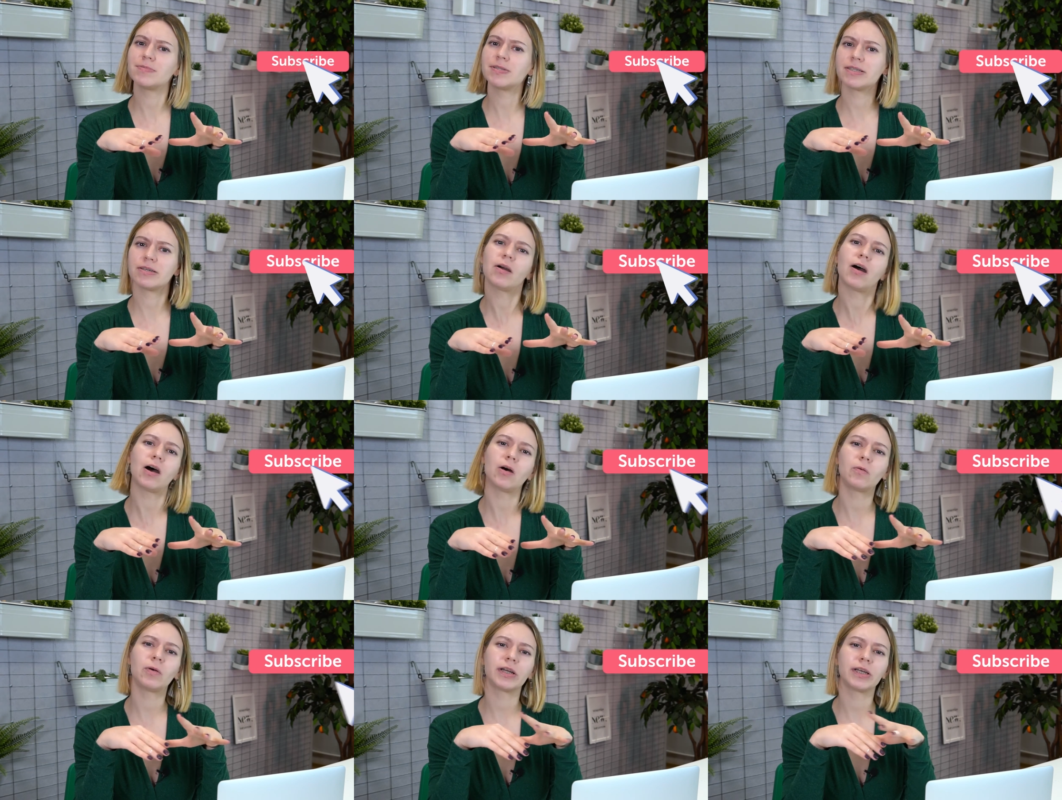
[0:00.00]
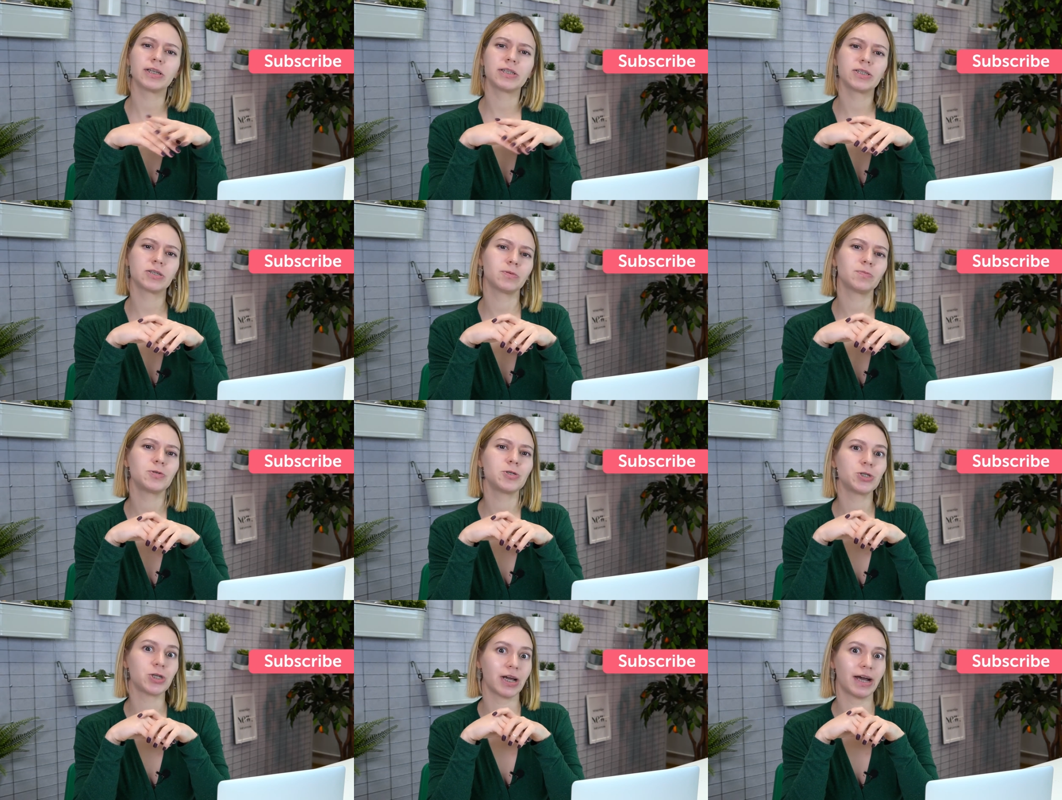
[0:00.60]
to our YouTube
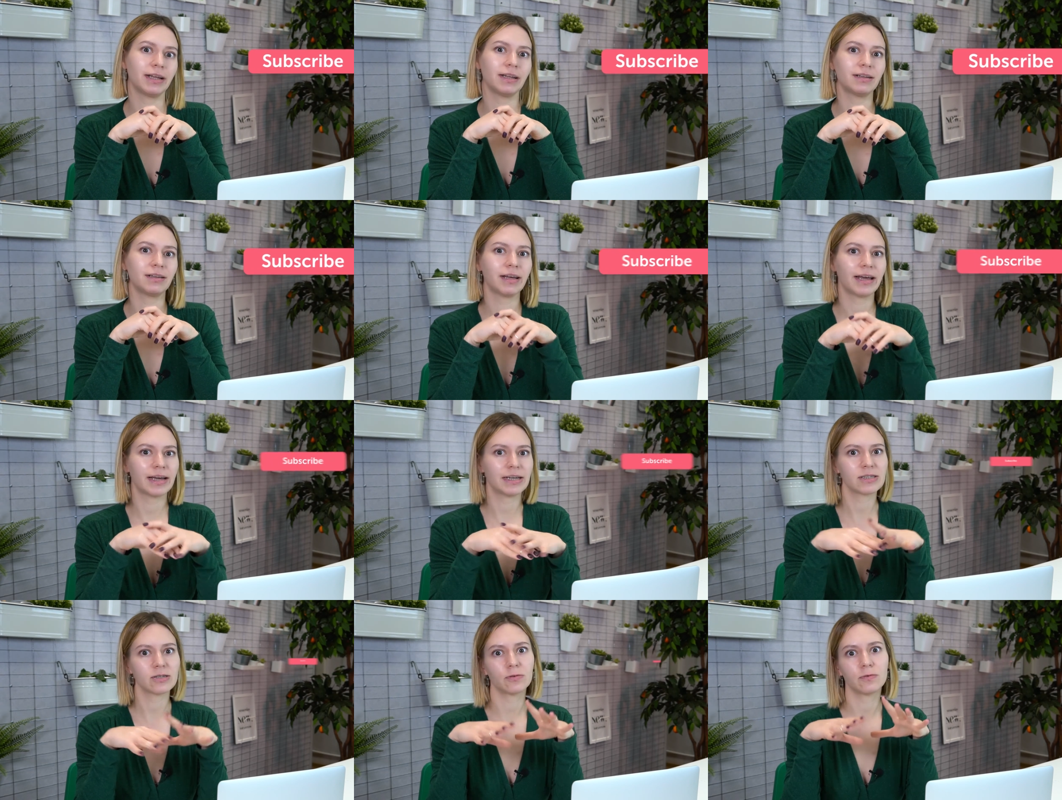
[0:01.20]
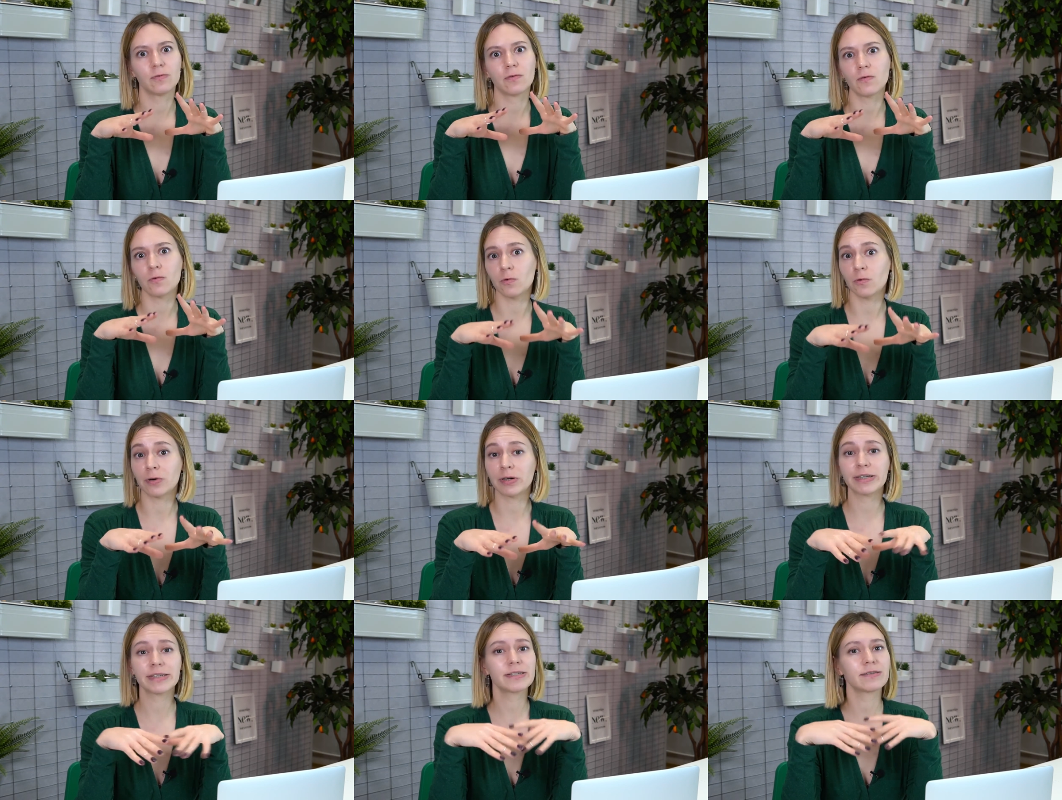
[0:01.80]
channel, and of
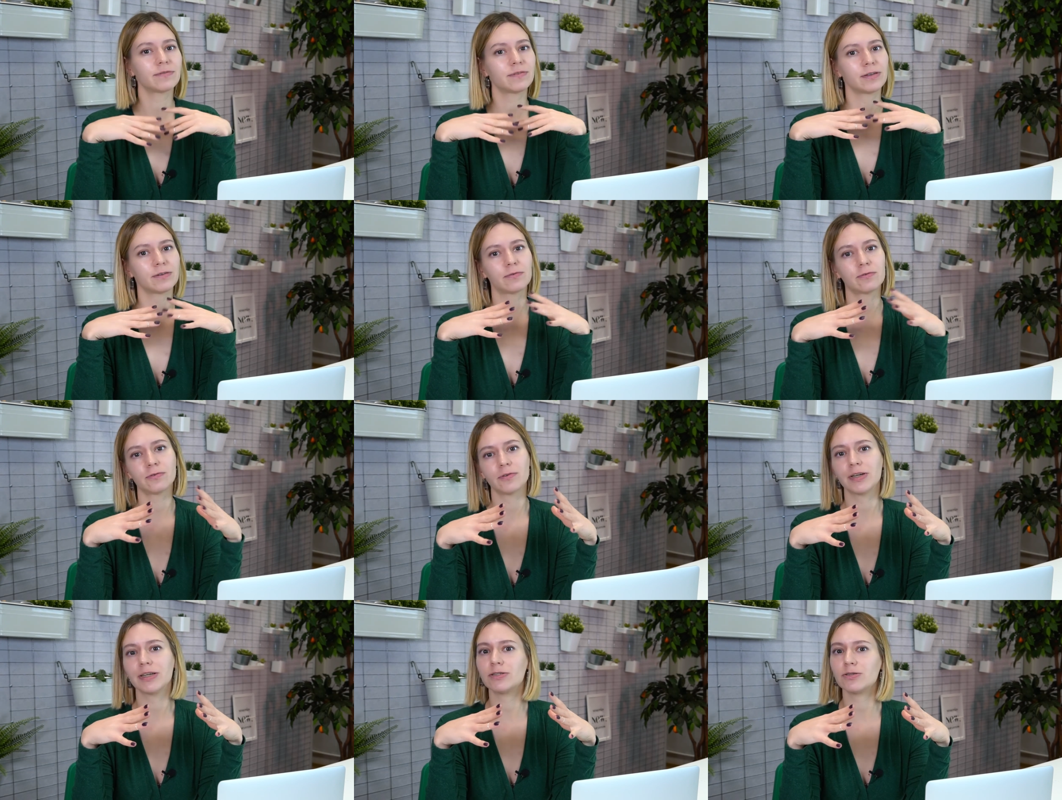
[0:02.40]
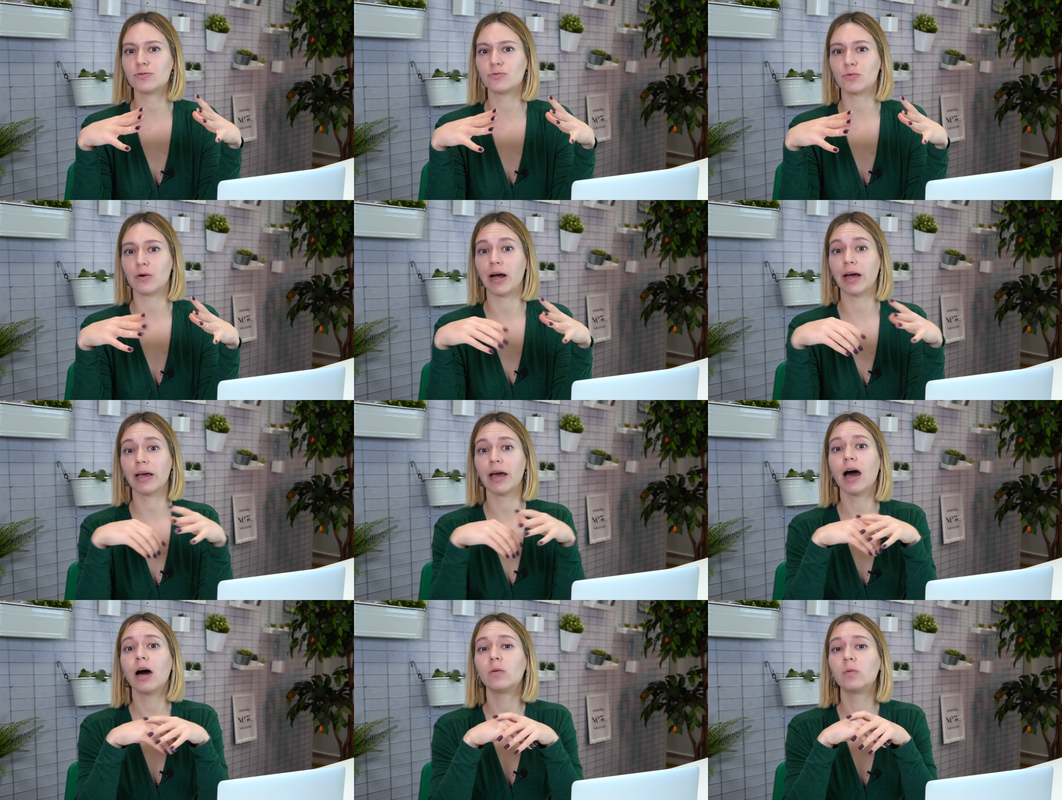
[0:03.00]
course, feel free to
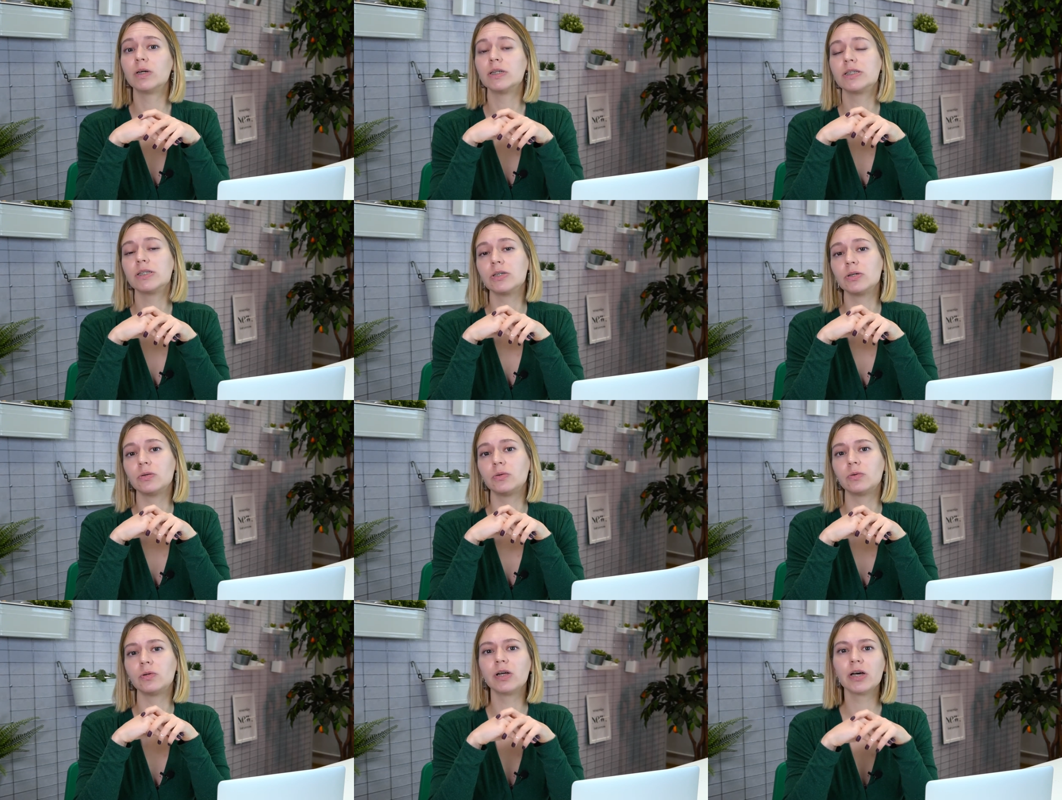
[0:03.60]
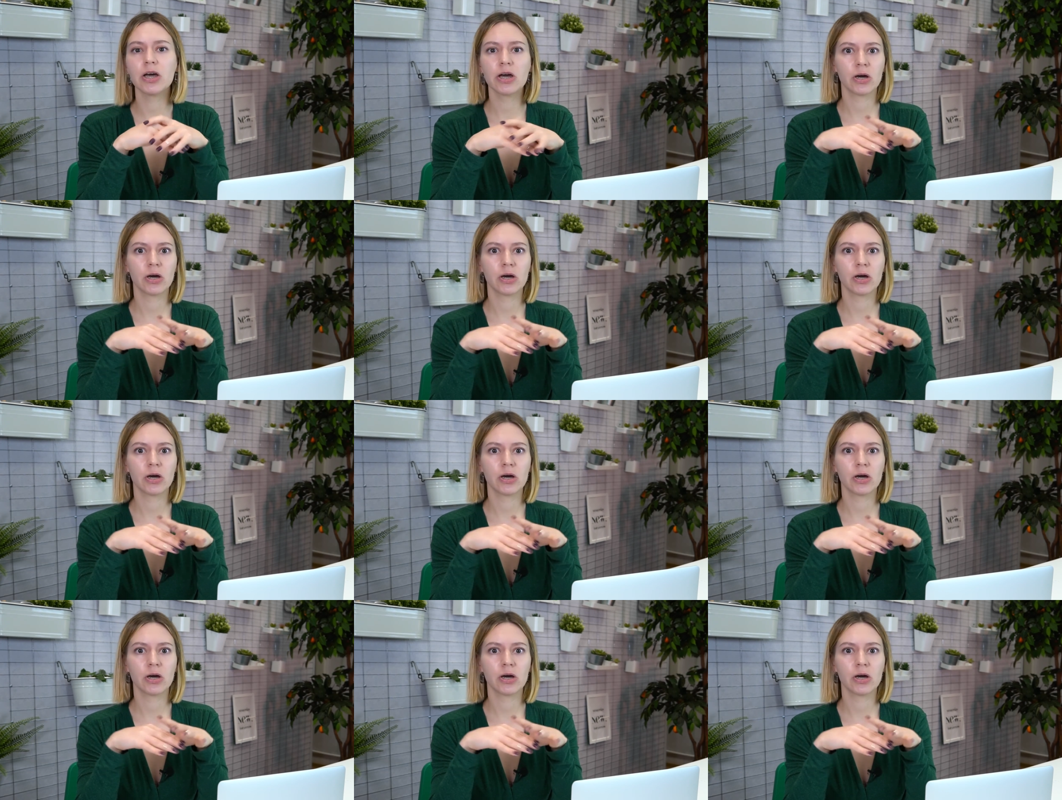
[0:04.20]
try our tool.